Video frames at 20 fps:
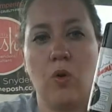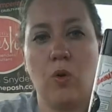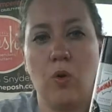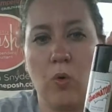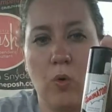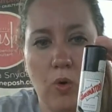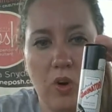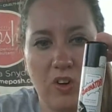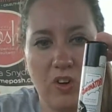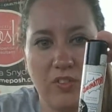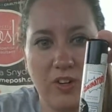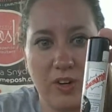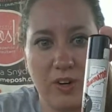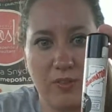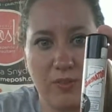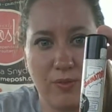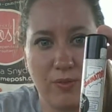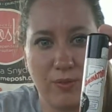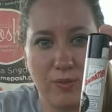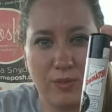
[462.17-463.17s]
Or if you're
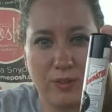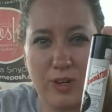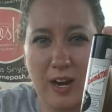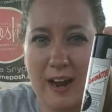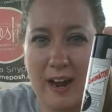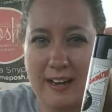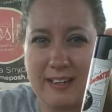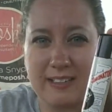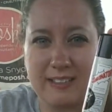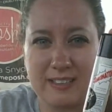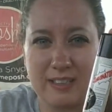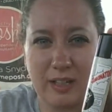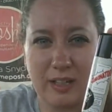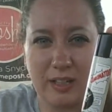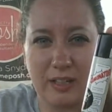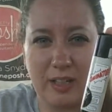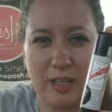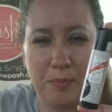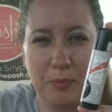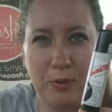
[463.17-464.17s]
trying just to
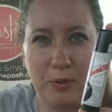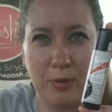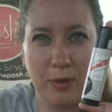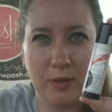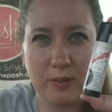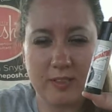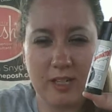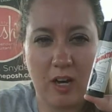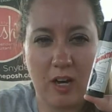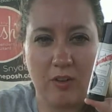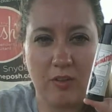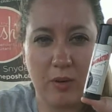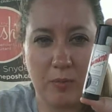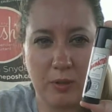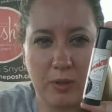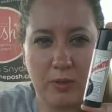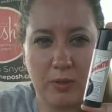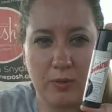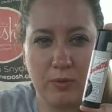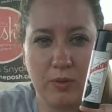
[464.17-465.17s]
keep yourself
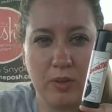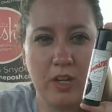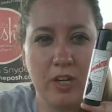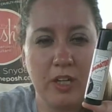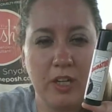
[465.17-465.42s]
immune,